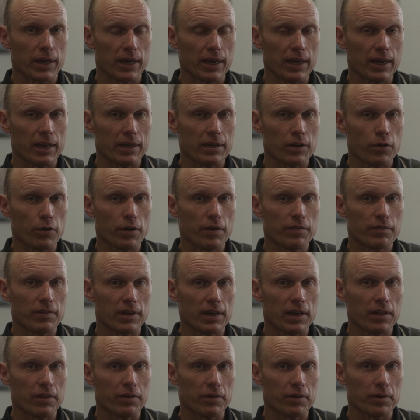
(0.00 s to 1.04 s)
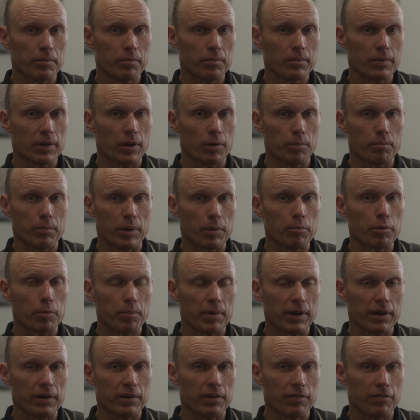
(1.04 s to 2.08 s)
in, you have to either be
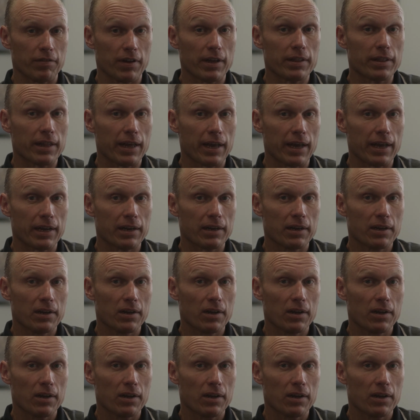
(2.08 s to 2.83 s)
prepared to fund that